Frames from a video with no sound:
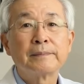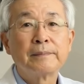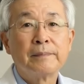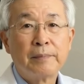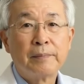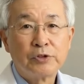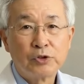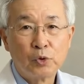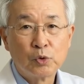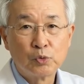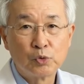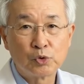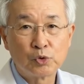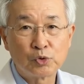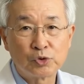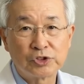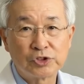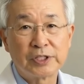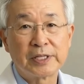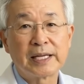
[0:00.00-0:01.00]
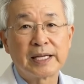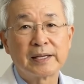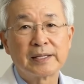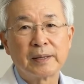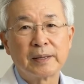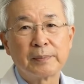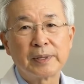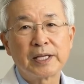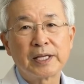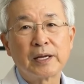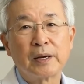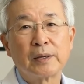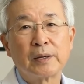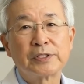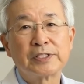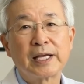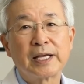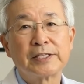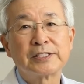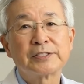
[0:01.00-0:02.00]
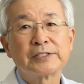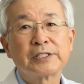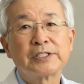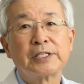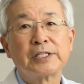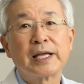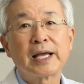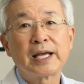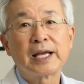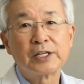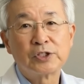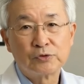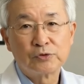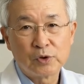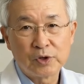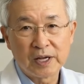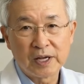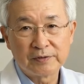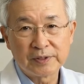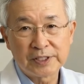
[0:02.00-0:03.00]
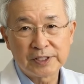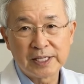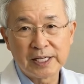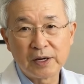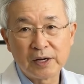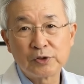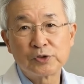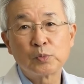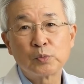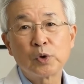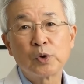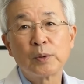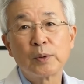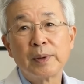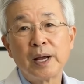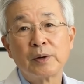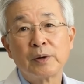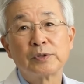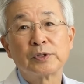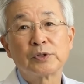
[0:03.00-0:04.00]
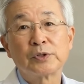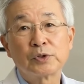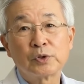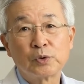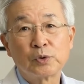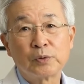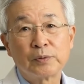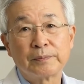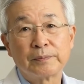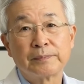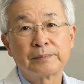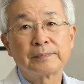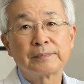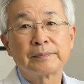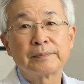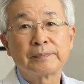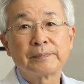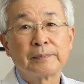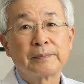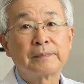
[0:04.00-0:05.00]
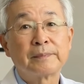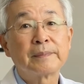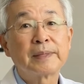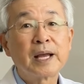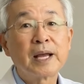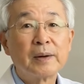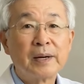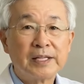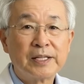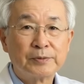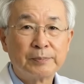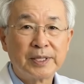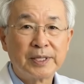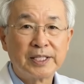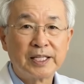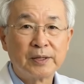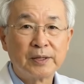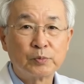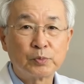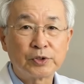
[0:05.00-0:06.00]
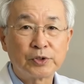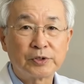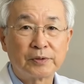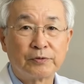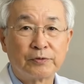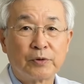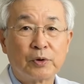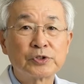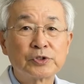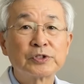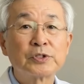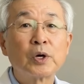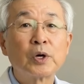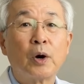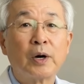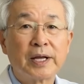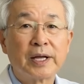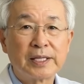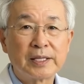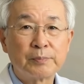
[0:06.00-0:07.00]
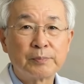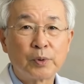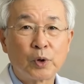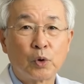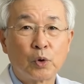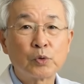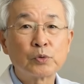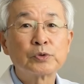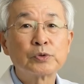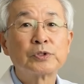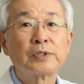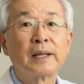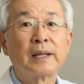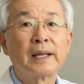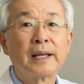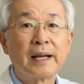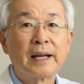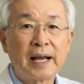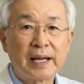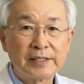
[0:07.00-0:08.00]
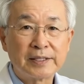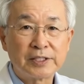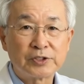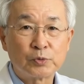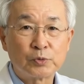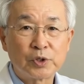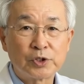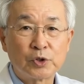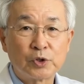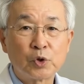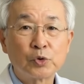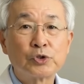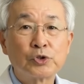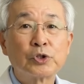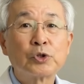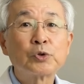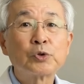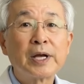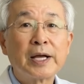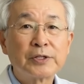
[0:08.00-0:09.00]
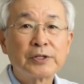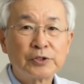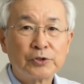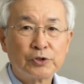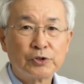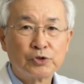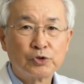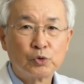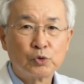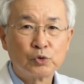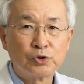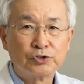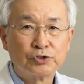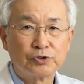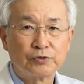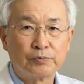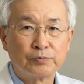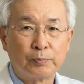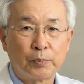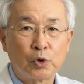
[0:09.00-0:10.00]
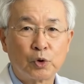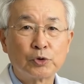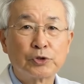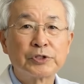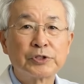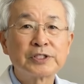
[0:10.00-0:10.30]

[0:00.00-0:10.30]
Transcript: so loosening them here sets the stage for everything else we're about to do. Now let's begin with the first targeted pose, and this one goes straight to the source of most